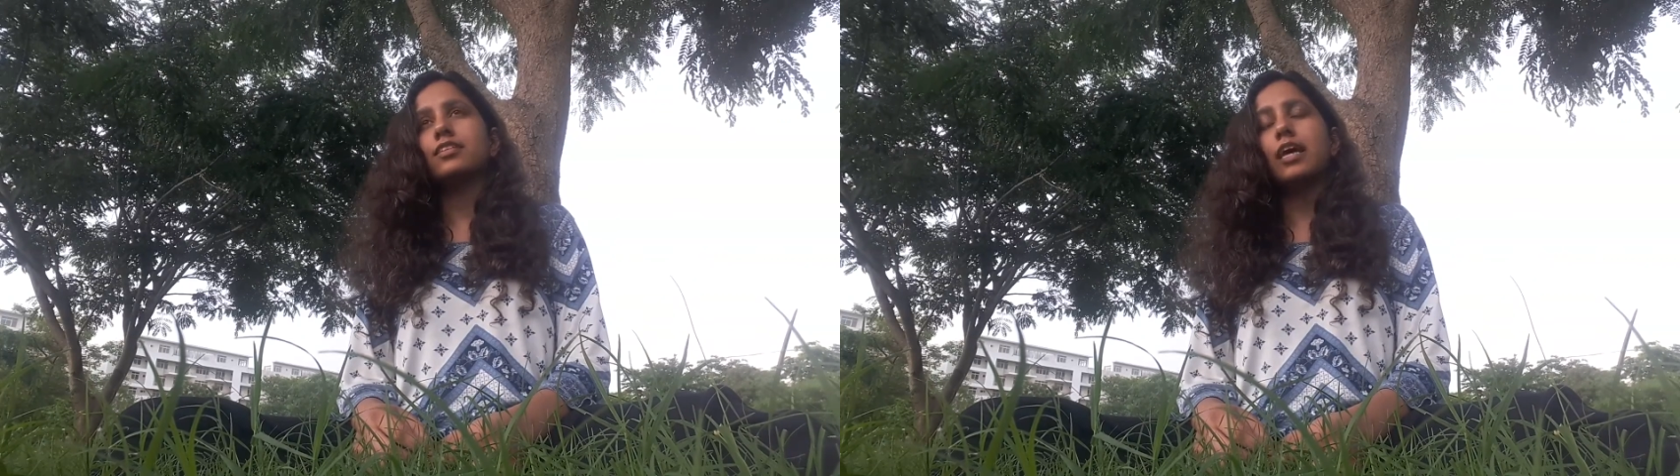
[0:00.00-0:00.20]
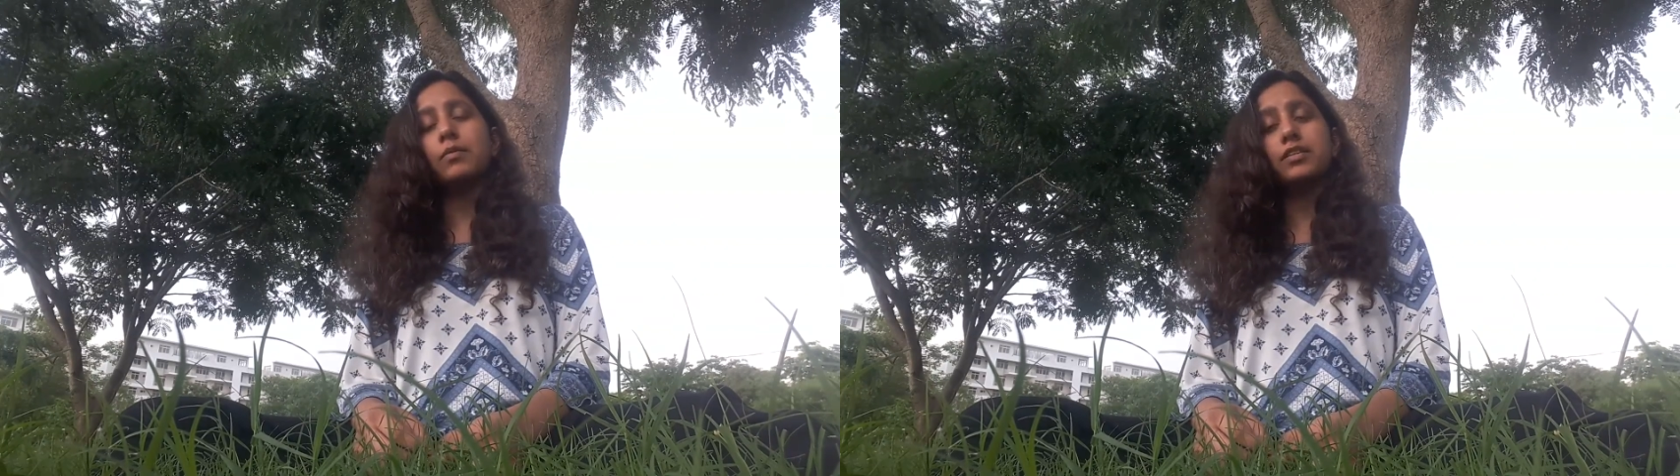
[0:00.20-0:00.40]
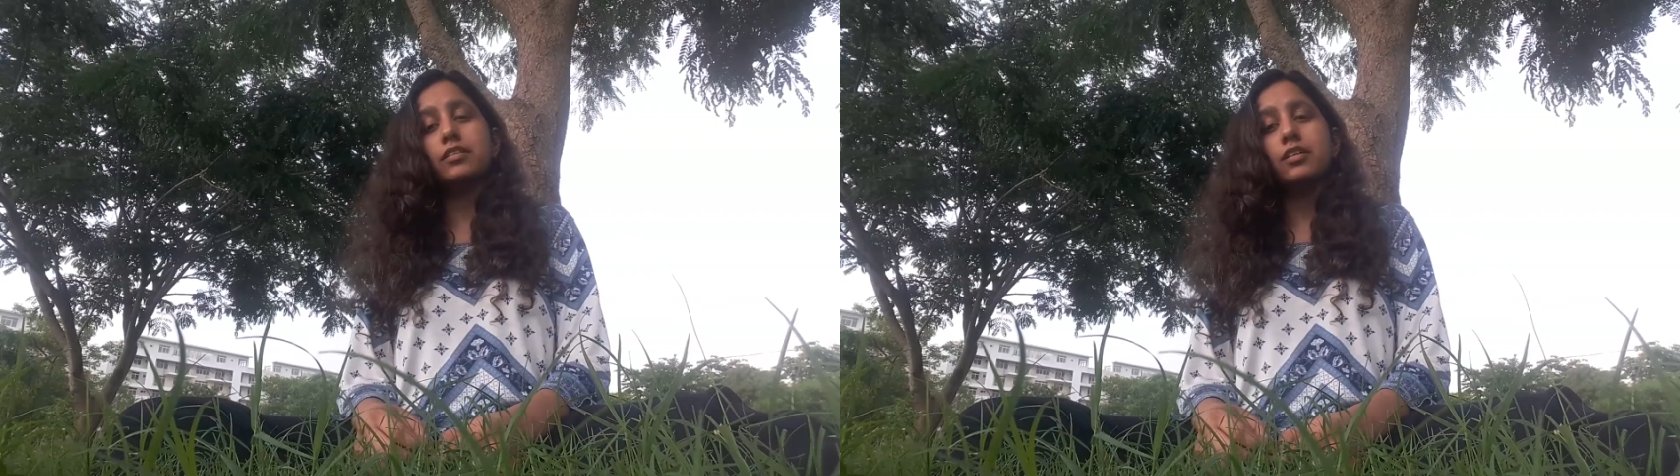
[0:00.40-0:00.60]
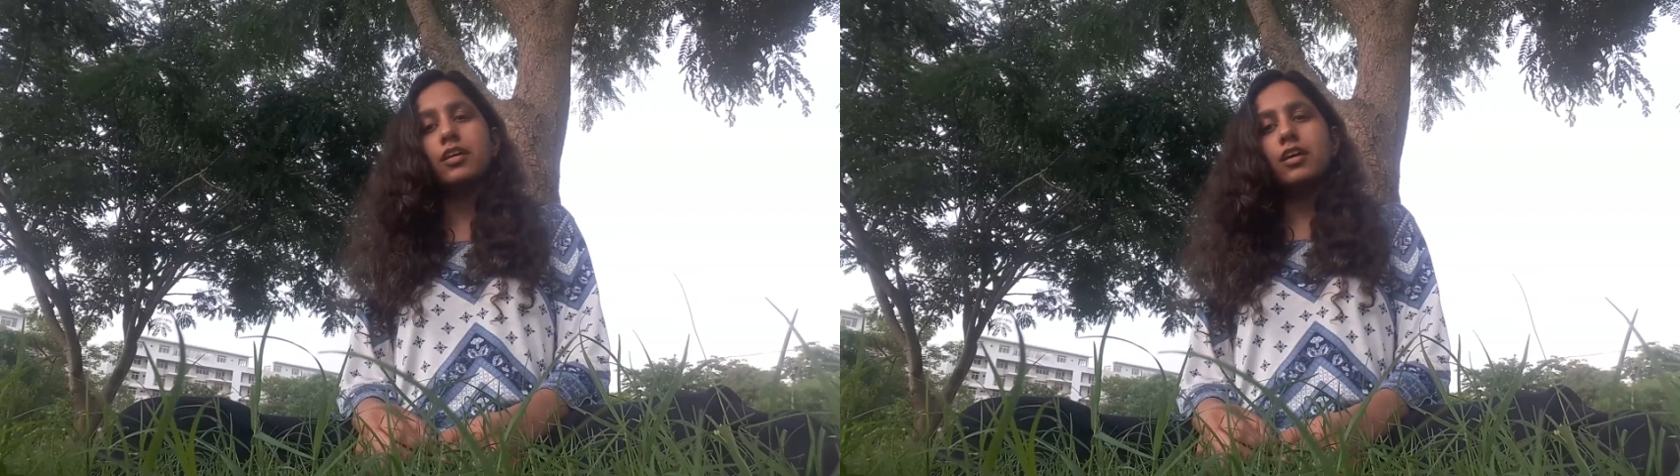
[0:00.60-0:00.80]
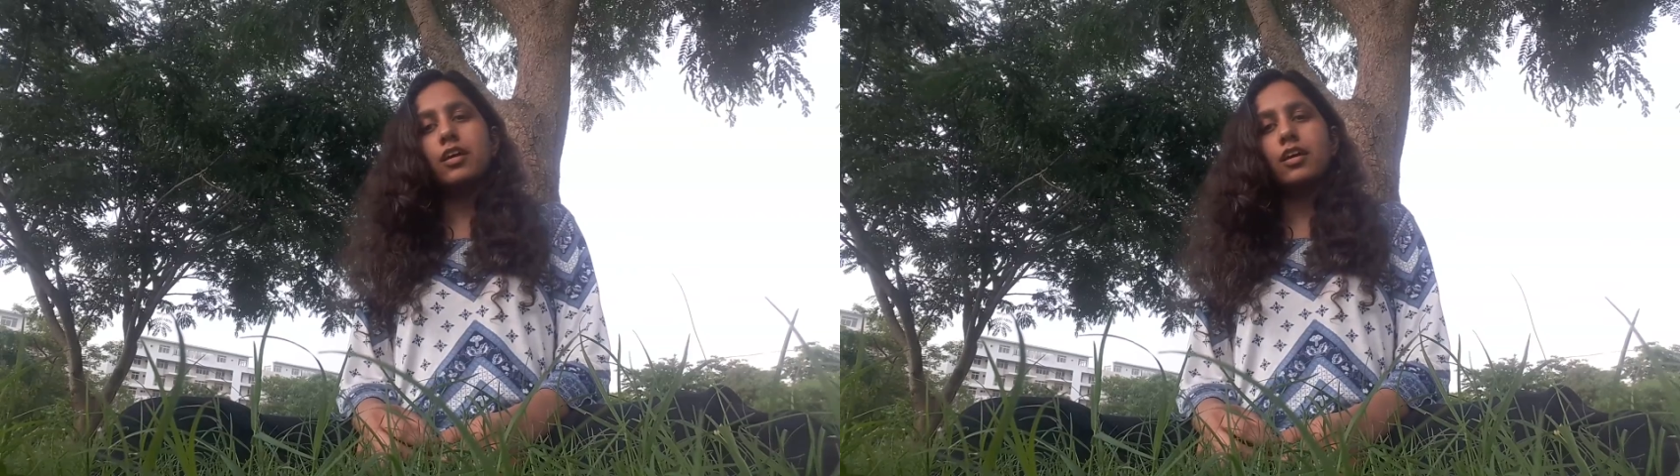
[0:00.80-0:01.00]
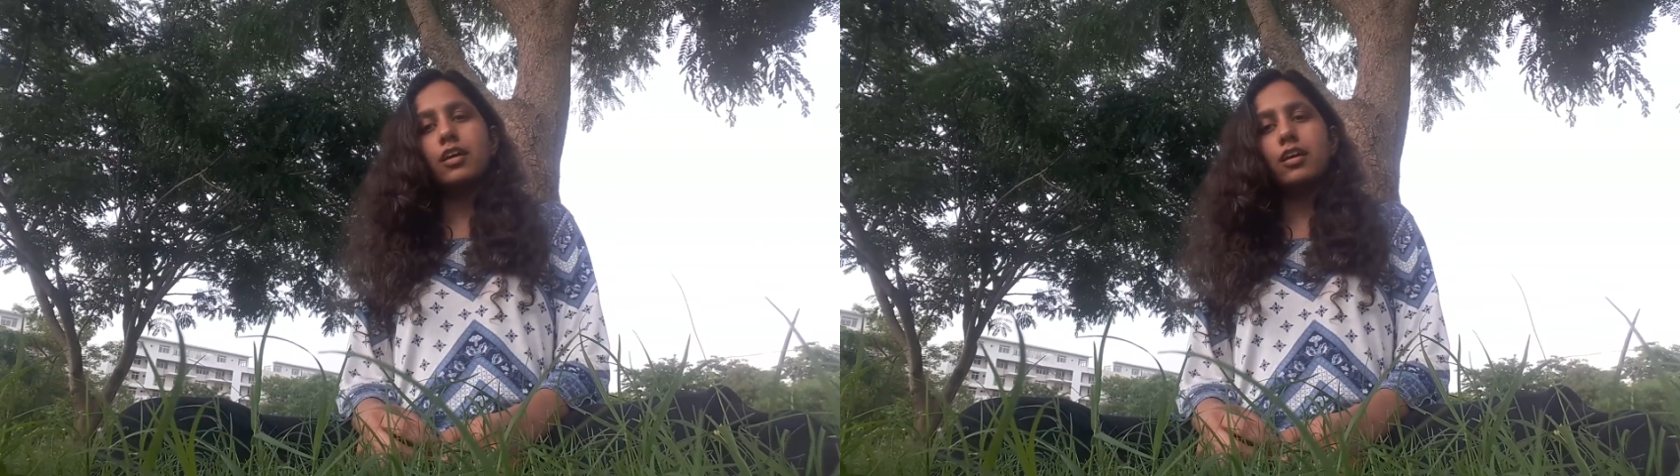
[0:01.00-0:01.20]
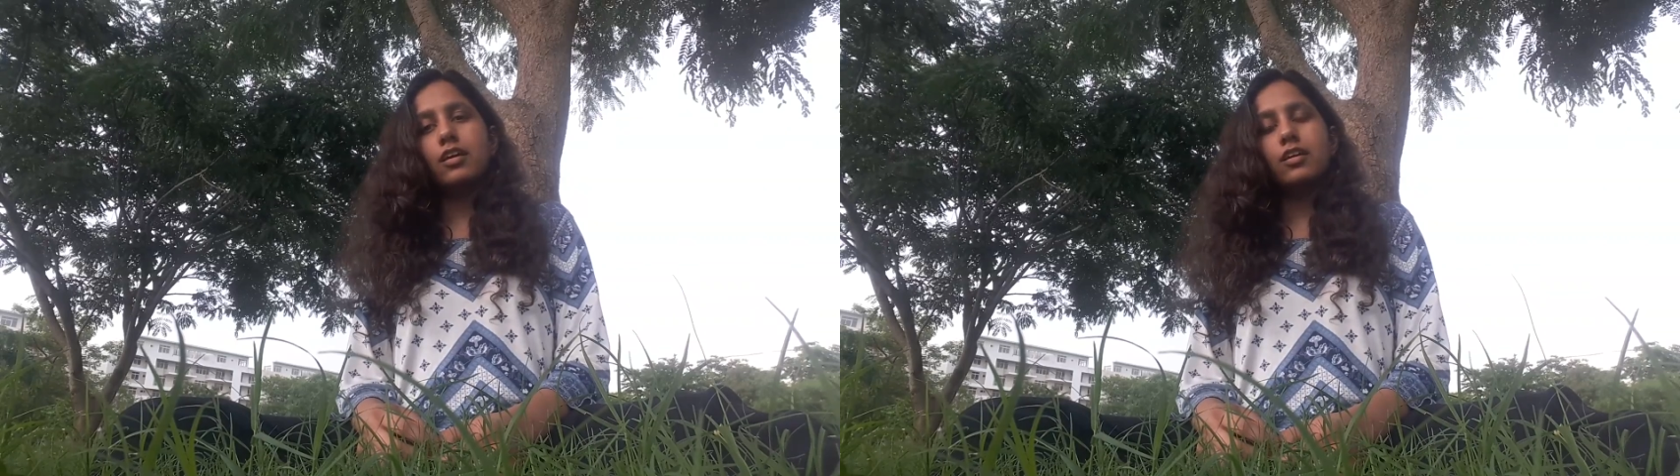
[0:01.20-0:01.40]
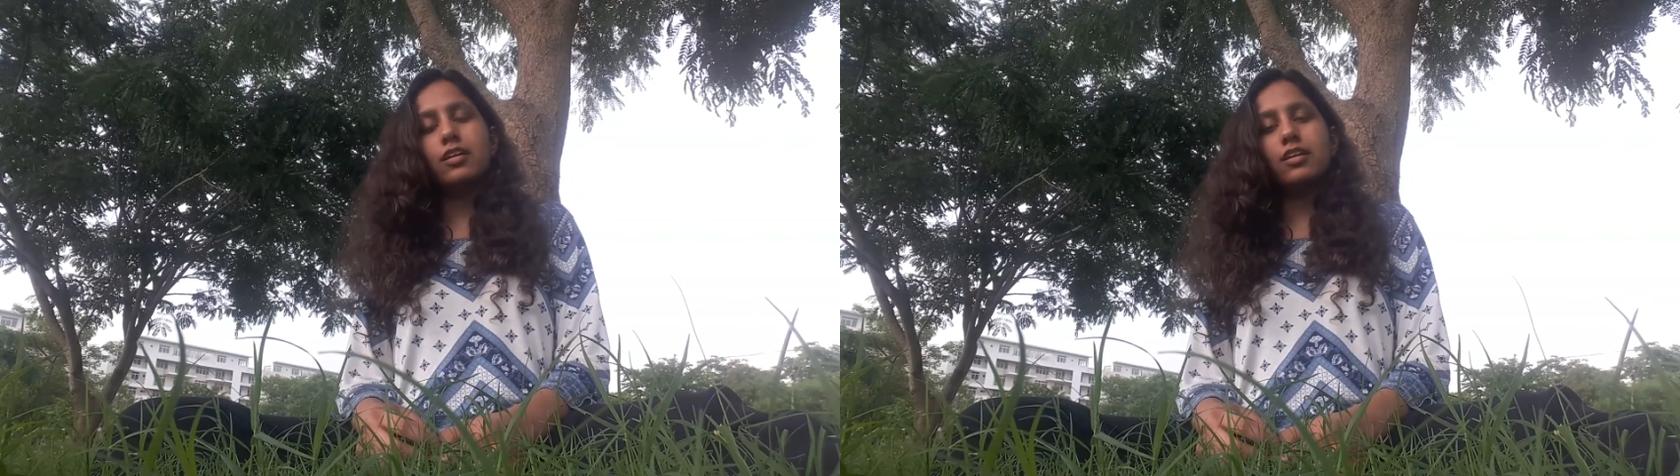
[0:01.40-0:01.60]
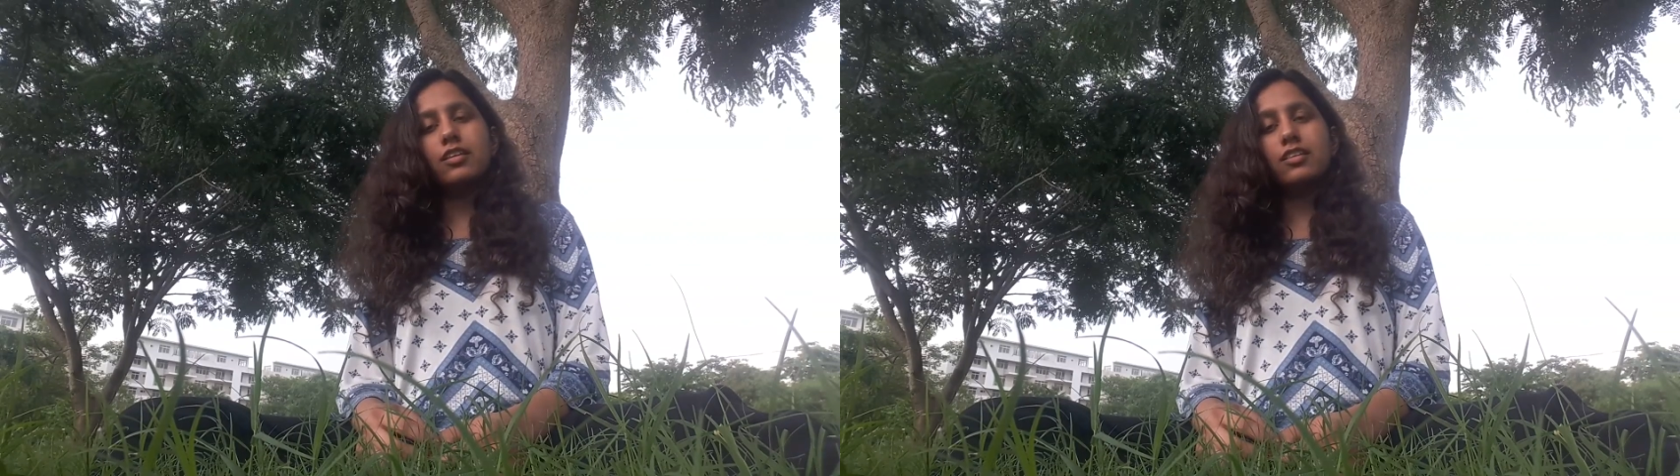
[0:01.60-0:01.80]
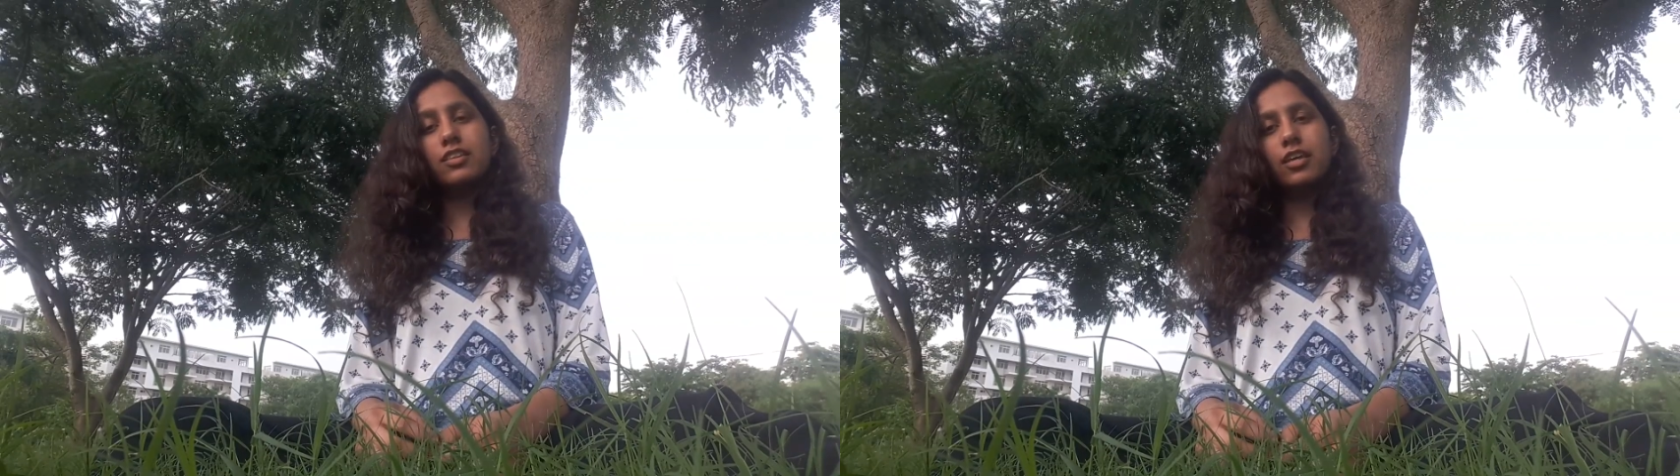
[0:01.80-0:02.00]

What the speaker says: damn it, the